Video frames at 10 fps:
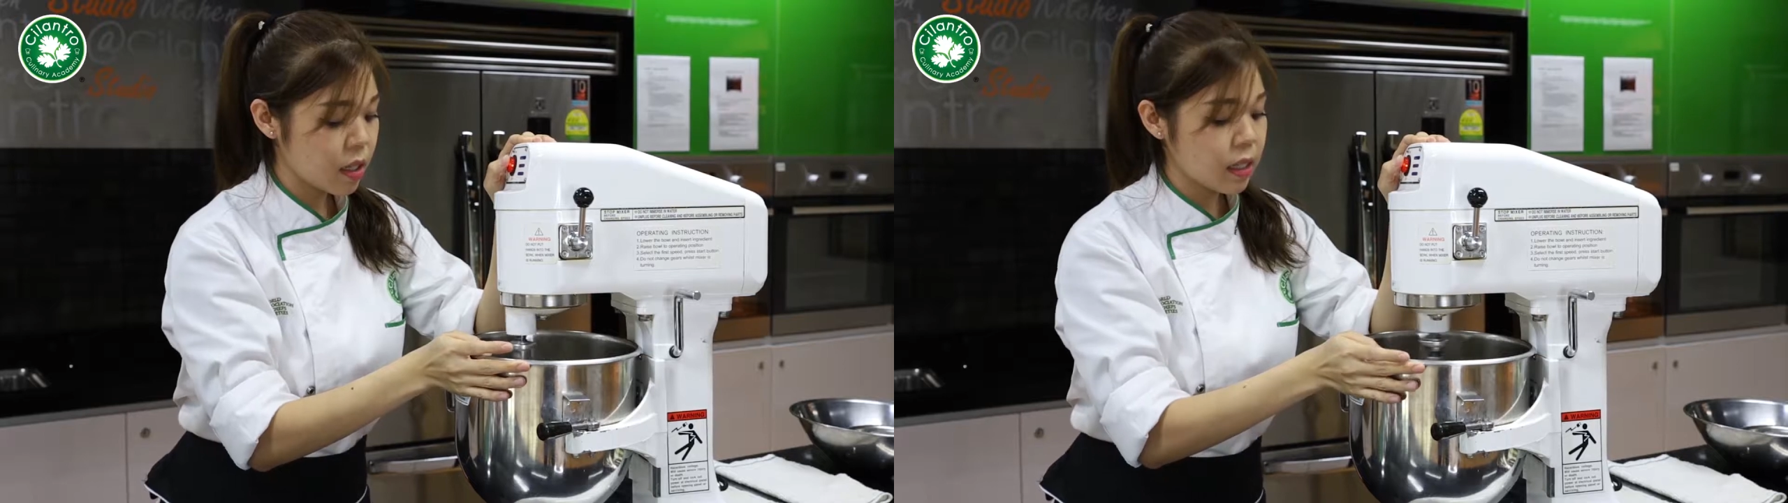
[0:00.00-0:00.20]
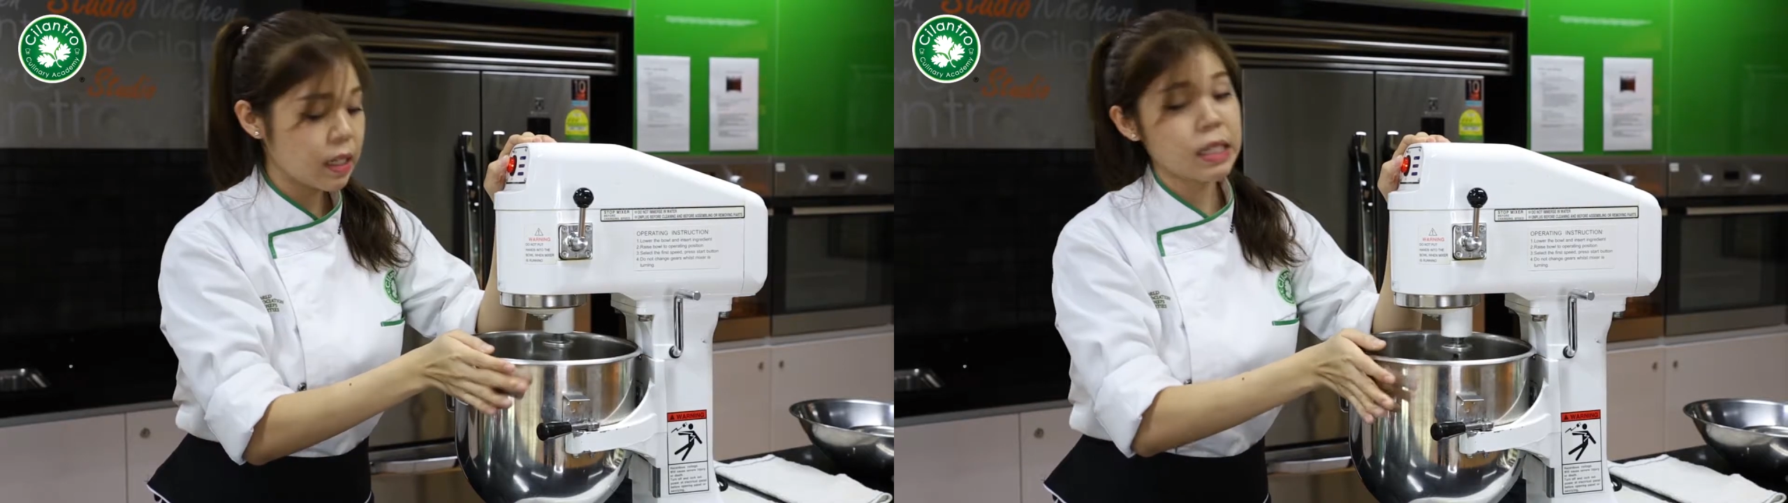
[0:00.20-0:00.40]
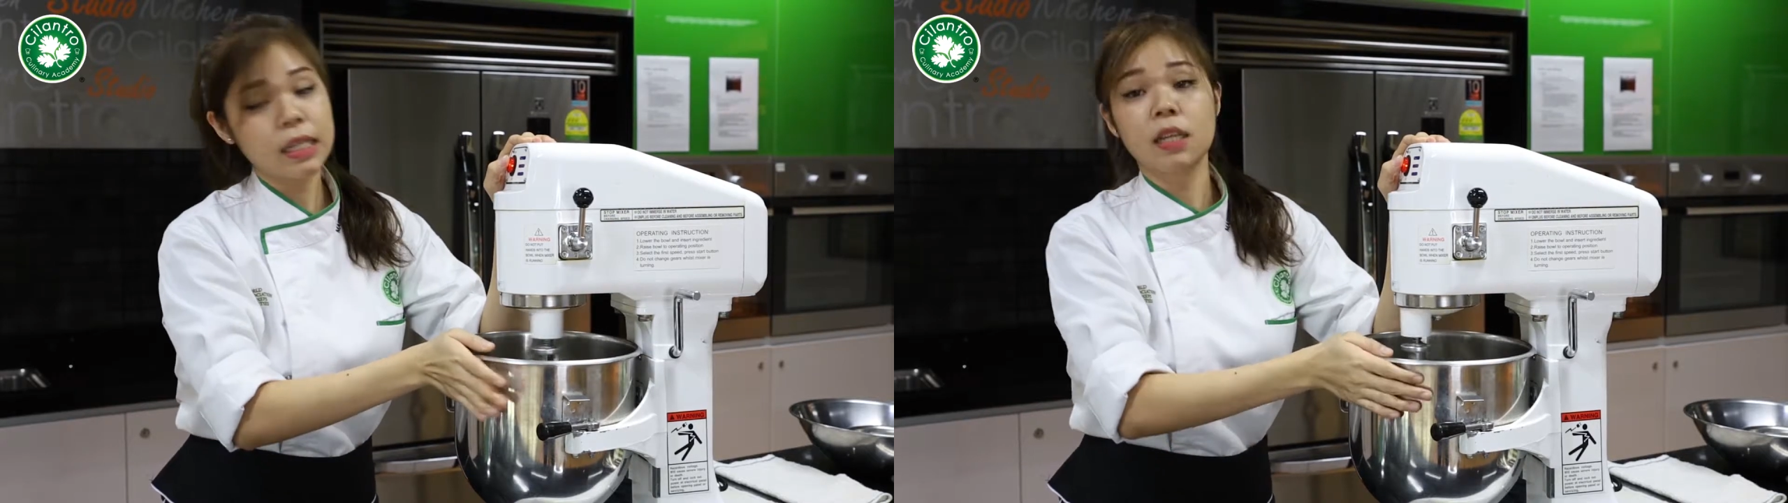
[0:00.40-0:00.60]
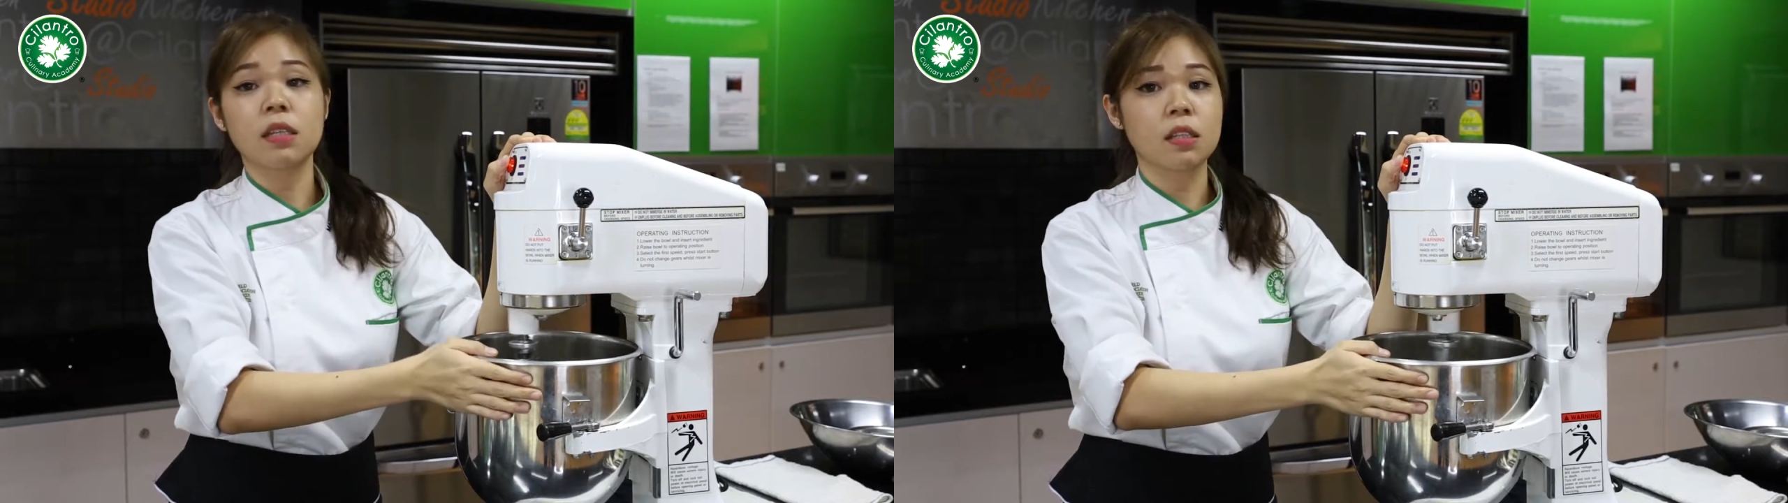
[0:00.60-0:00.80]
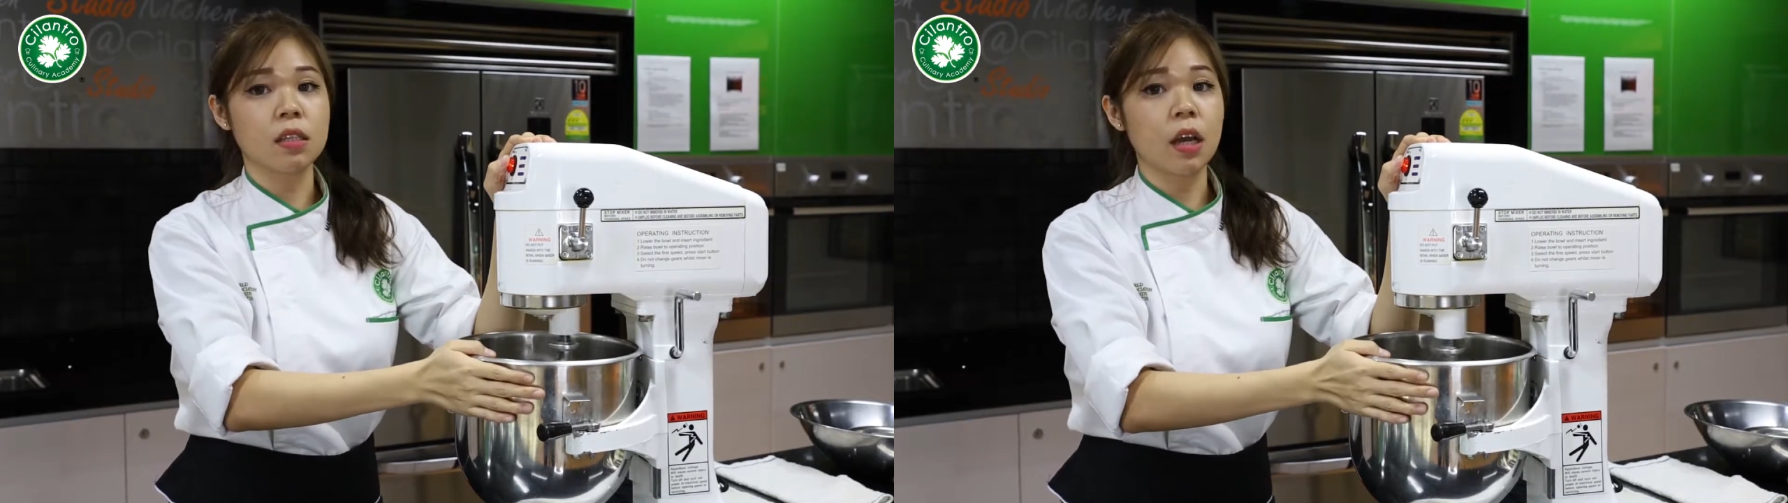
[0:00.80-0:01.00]
This
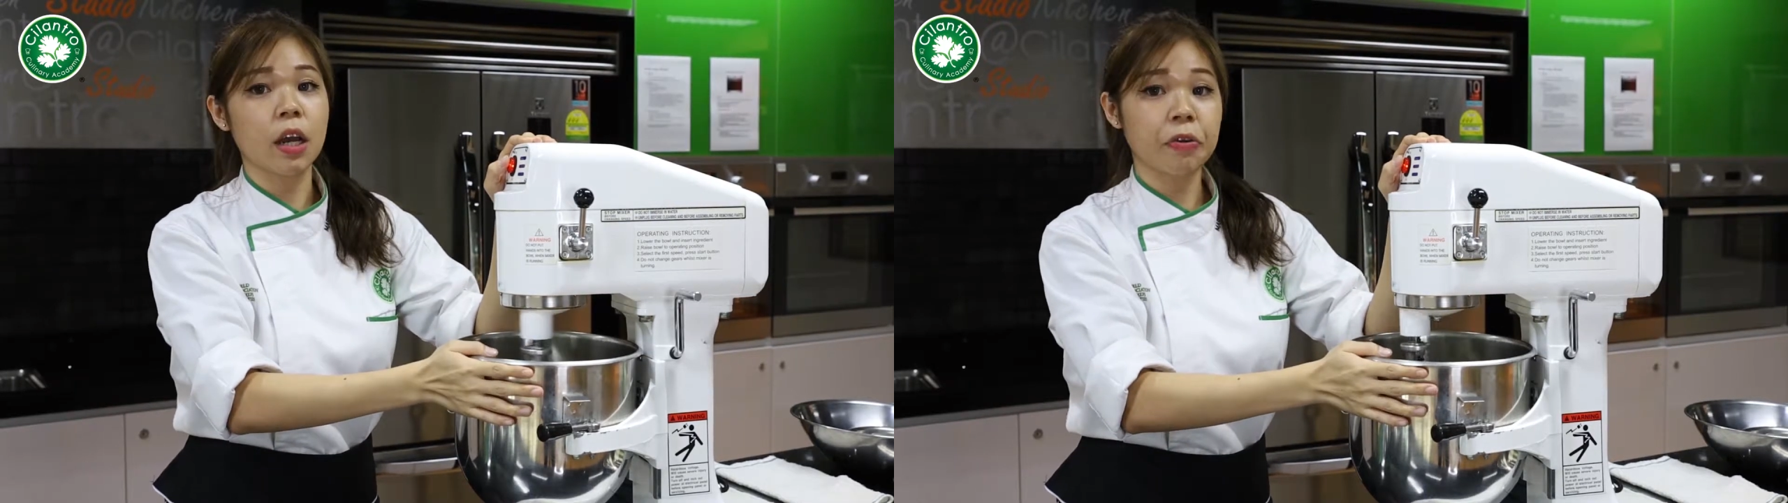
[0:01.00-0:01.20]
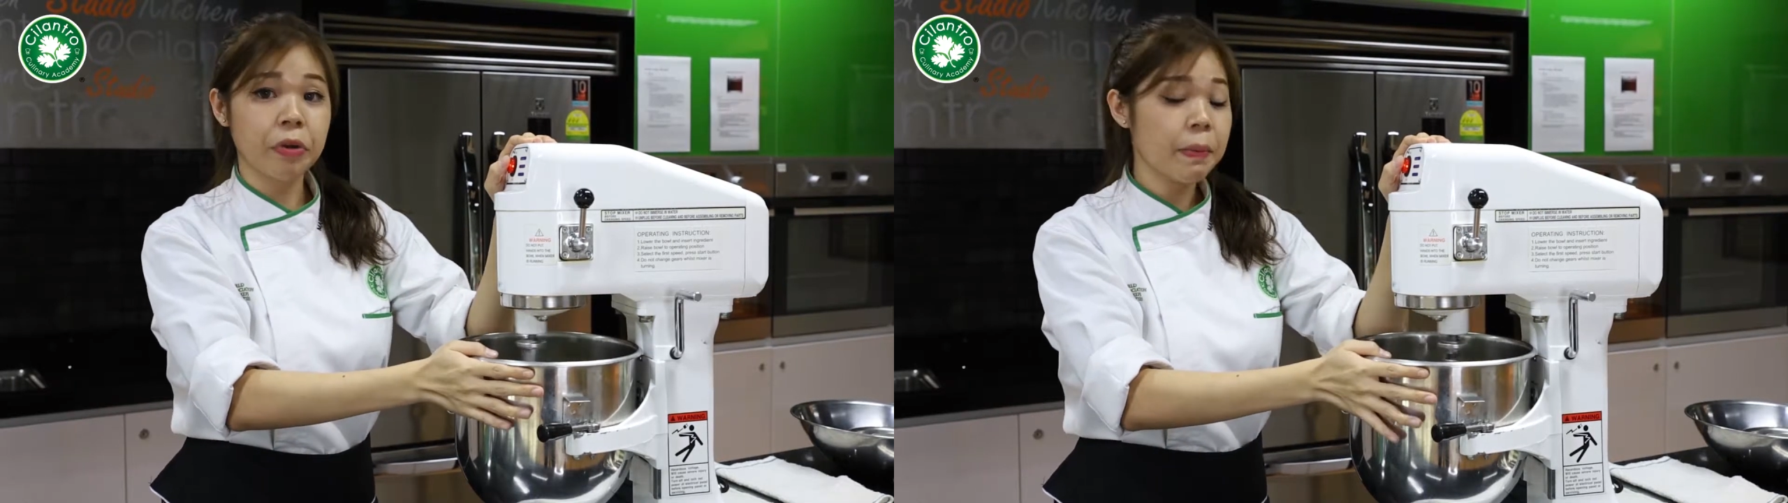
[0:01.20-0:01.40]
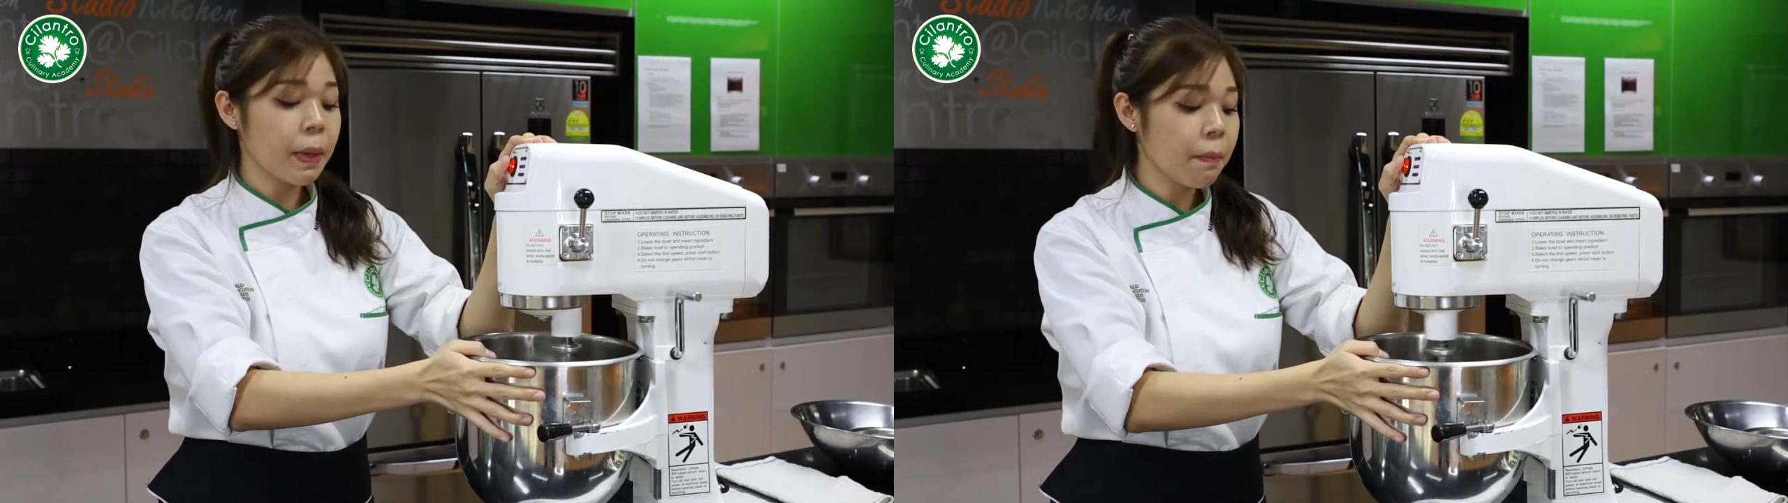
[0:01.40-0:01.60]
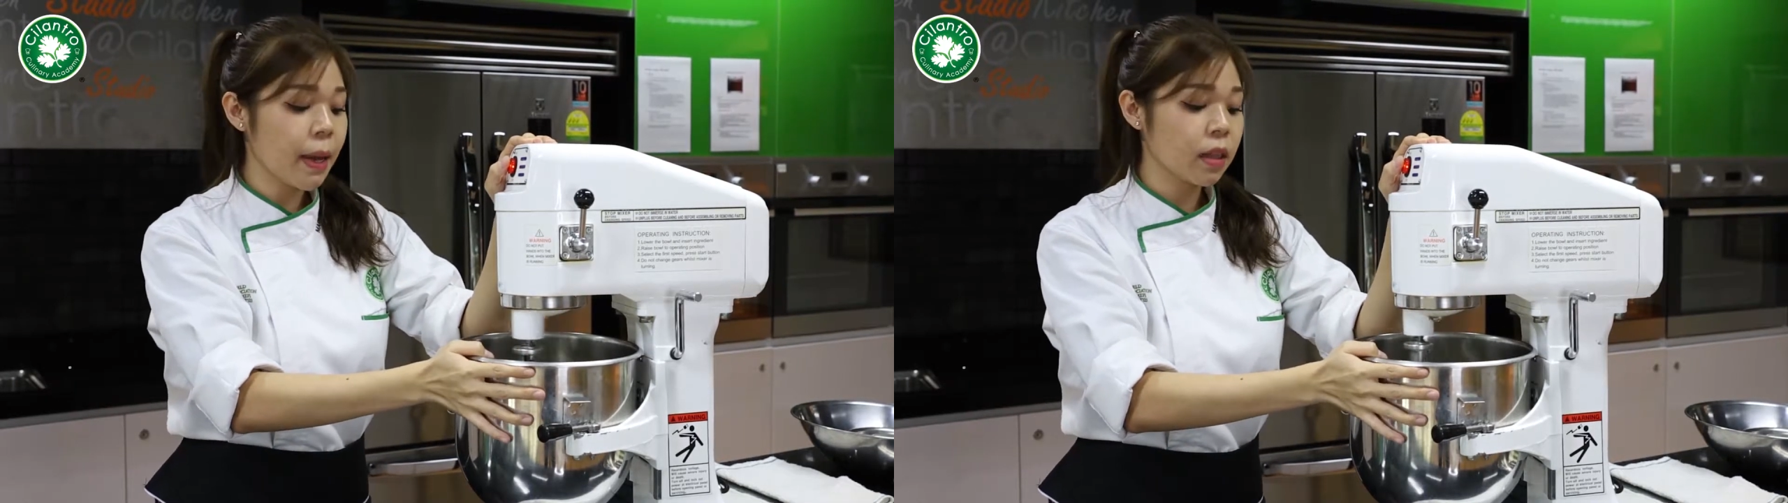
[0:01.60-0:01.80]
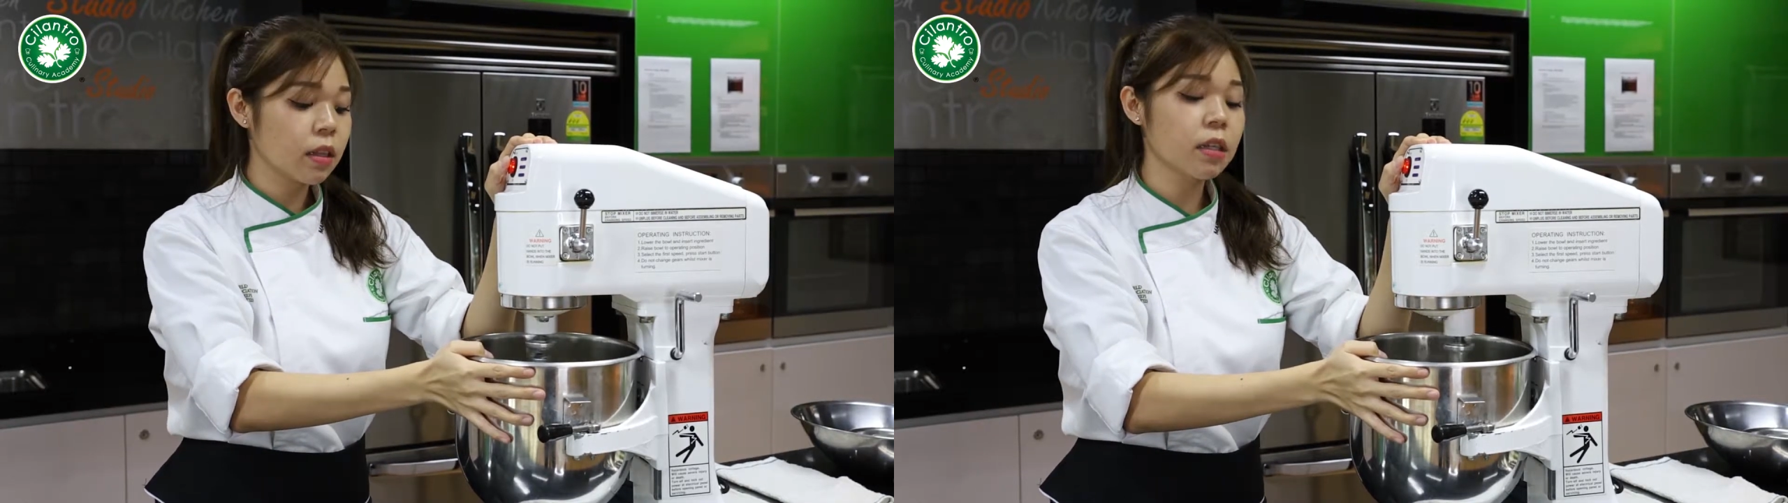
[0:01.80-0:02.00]
is a creaming
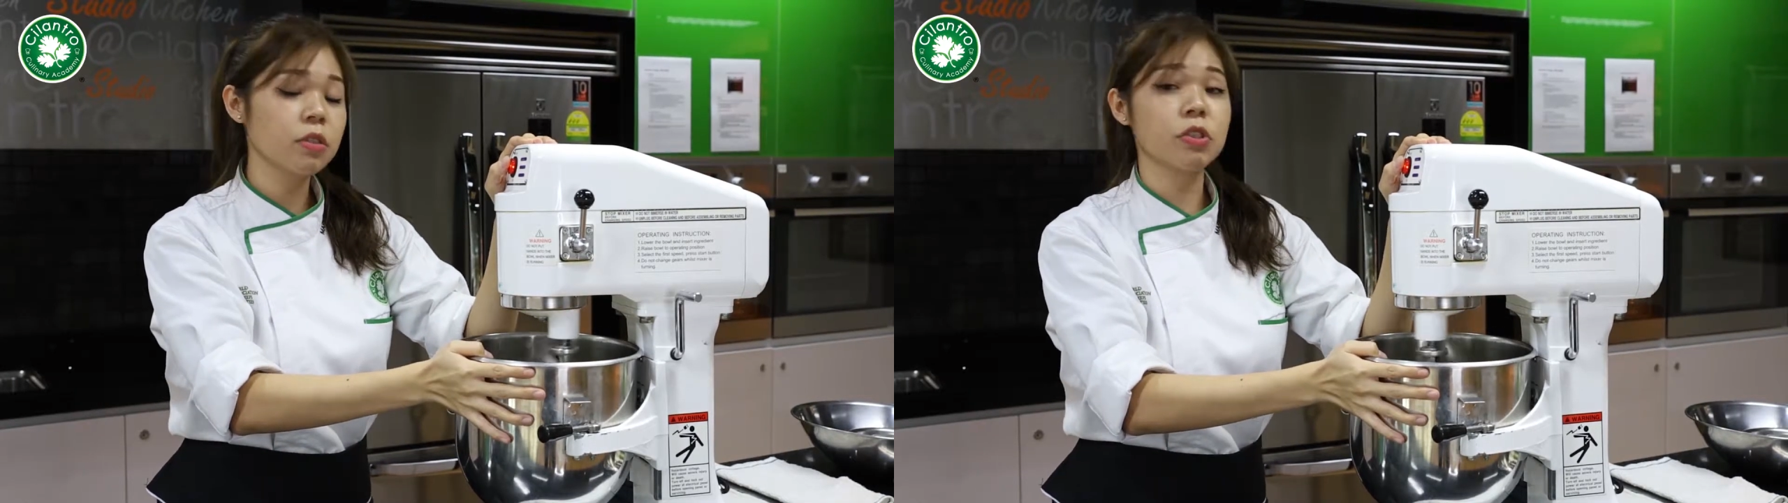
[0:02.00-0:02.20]
method.